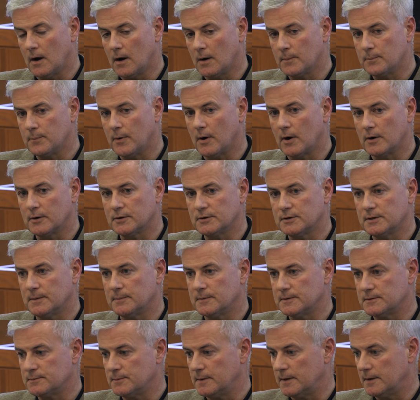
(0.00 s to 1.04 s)

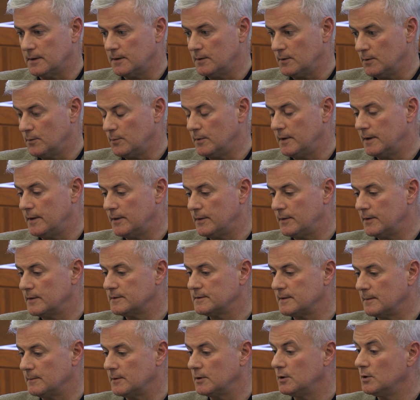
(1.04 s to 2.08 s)
partnership is with
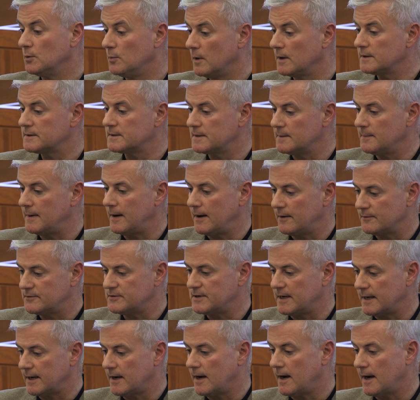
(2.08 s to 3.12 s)
someone who was the mayor of
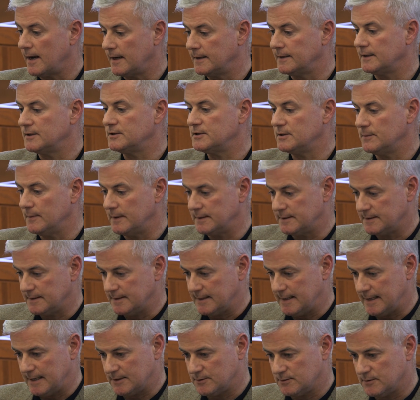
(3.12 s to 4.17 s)
Shanghai, and then she went to
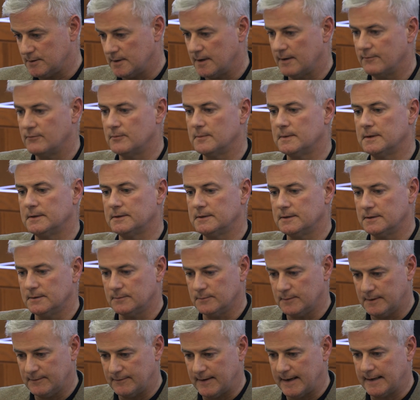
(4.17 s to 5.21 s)
the national government,
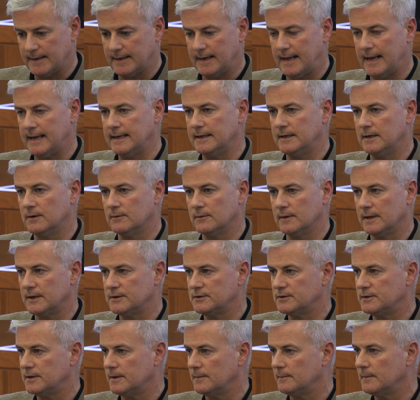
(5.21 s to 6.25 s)
and we've had an 8-year
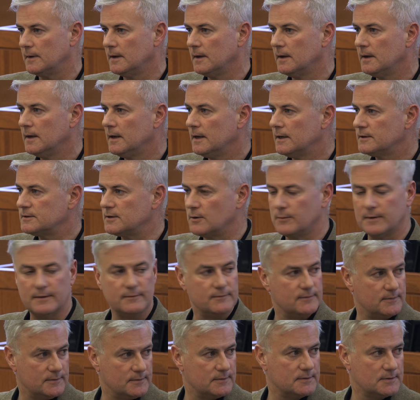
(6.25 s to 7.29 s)
relationship. So
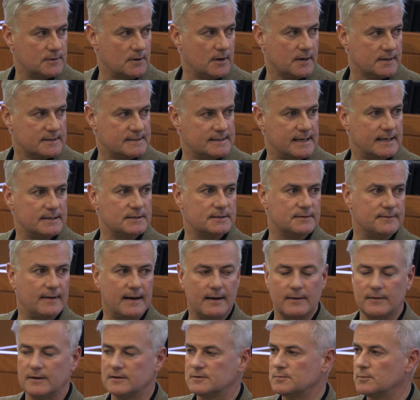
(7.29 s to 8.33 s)
we've got a sense of
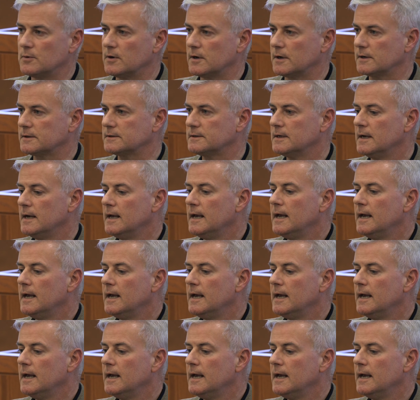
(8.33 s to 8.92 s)
how this works.